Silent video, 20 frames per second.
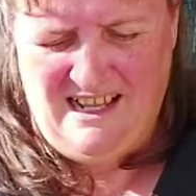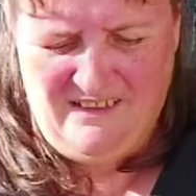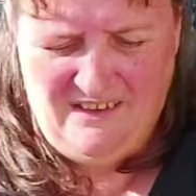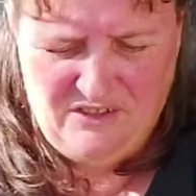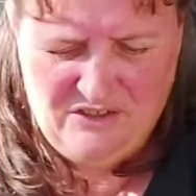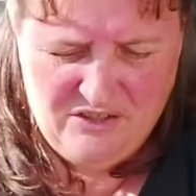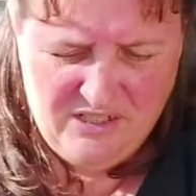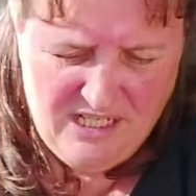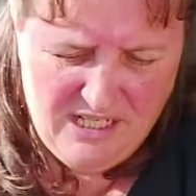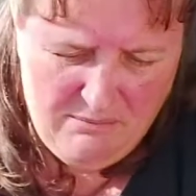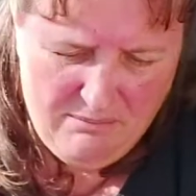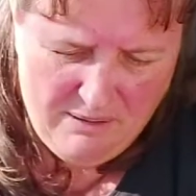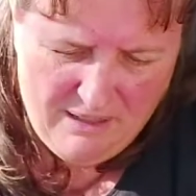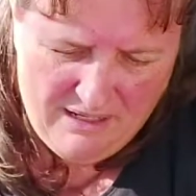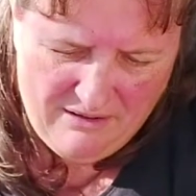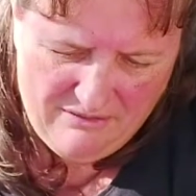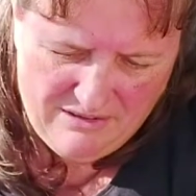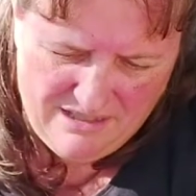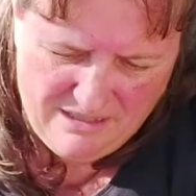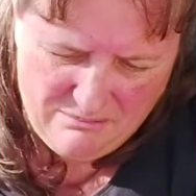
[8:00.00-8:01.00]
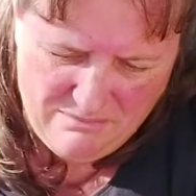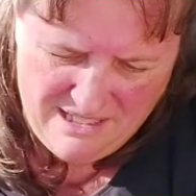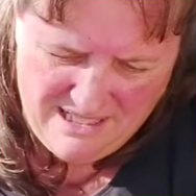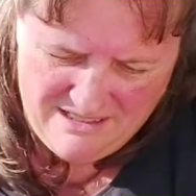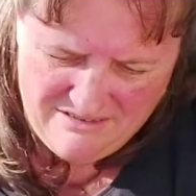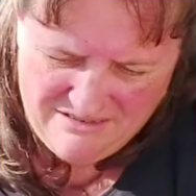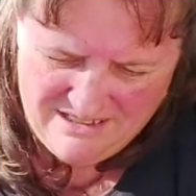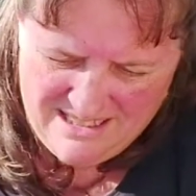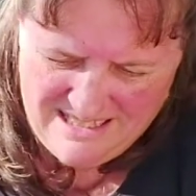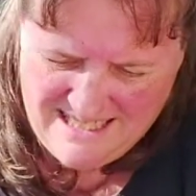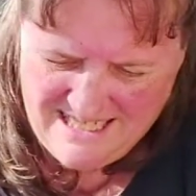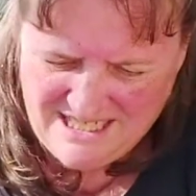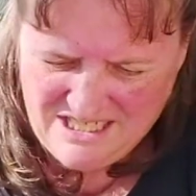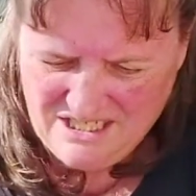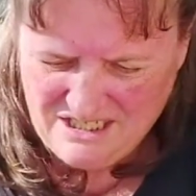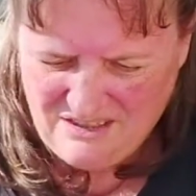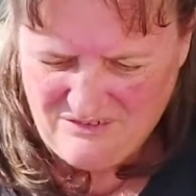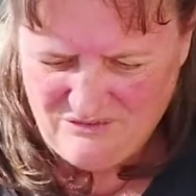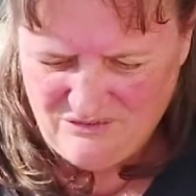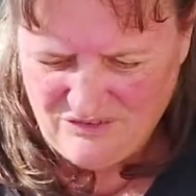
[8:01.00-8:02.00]
tricky part with the mandarin is
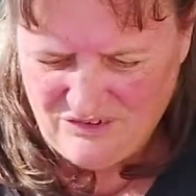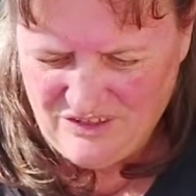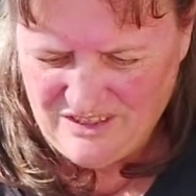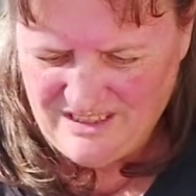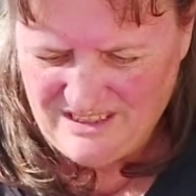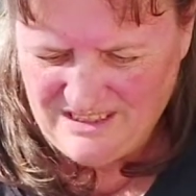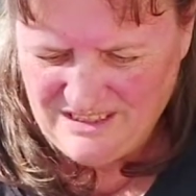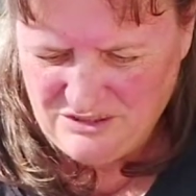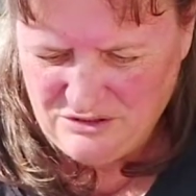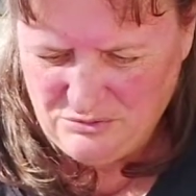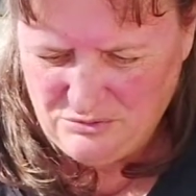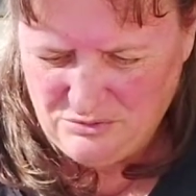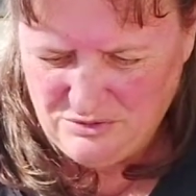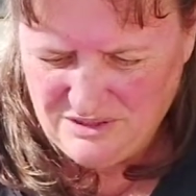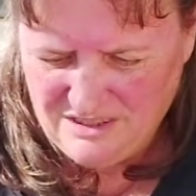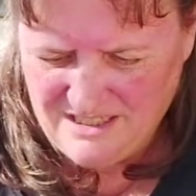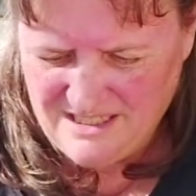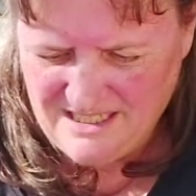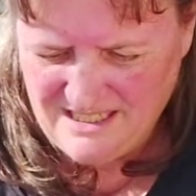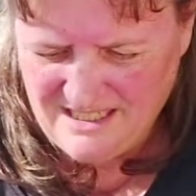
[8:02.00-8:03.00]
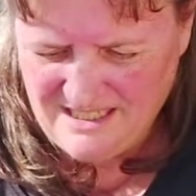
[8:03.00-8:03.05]
actually finding the quarters